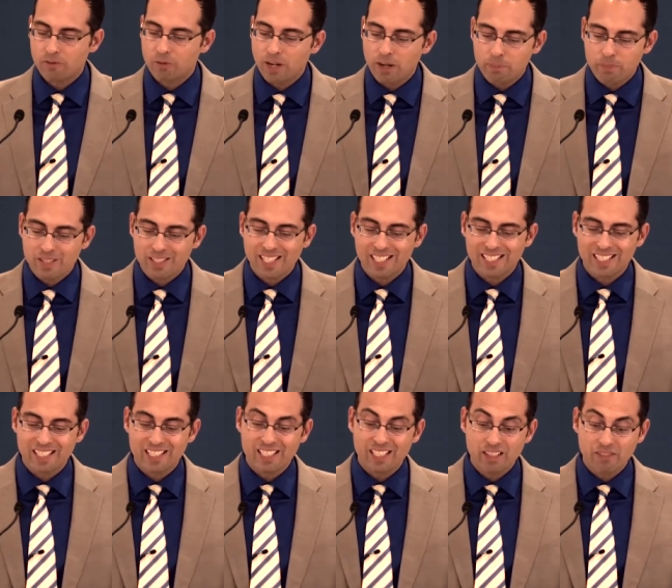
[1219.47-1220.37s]

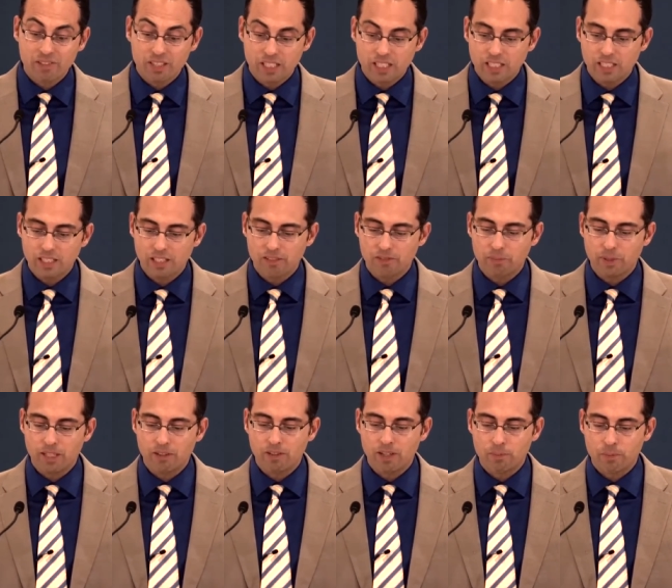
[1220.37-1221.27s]
representativity of
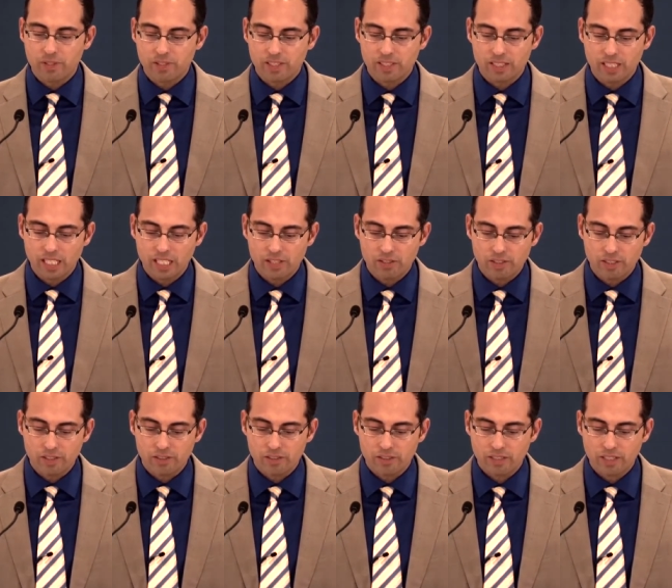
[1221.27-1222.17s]
my
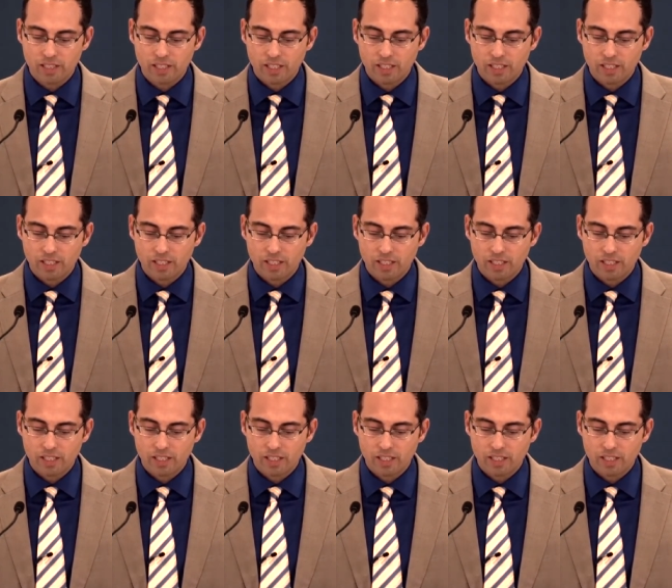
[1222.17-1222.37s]
representations.